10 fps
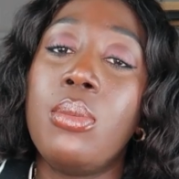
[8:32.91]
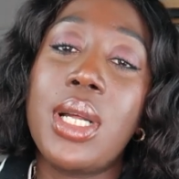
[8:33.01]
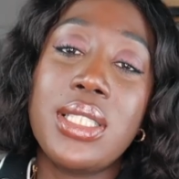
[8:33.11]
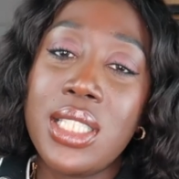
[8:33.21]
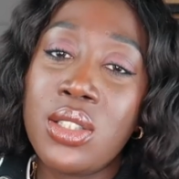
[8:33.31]

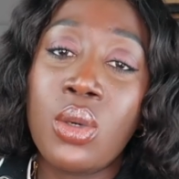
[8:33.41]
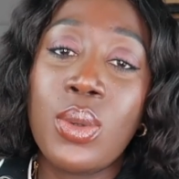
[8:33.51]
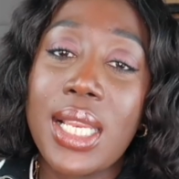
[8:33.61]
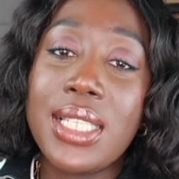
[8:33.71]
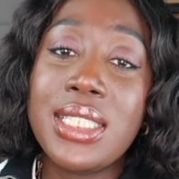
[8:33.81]
months is not
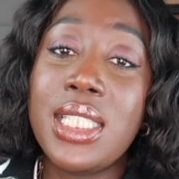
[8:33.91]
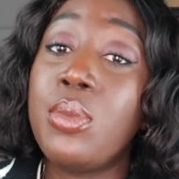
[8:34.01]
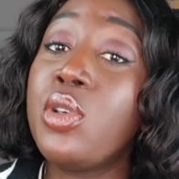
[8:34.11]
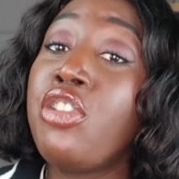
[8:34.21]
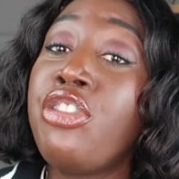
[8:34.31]

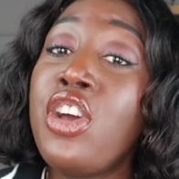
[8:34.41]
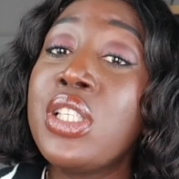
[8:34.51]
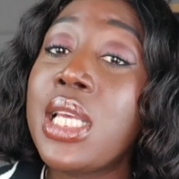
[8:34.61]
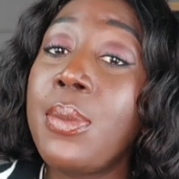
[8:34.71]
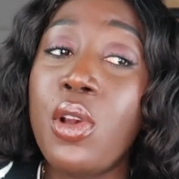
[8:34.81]
realistic but the
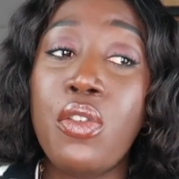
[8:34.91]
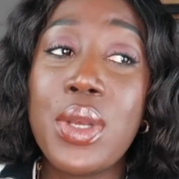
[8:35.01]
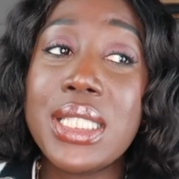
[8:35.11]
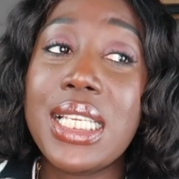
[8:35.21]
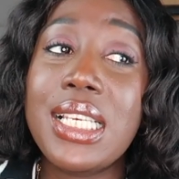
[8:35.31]
first couple of
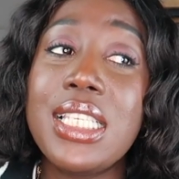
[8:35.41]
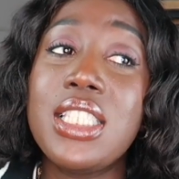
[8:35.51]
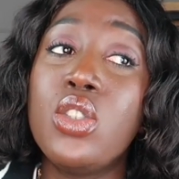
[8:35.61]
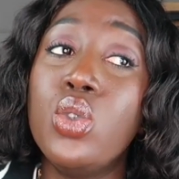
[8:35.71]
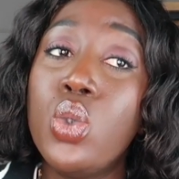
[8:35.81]
weeks at least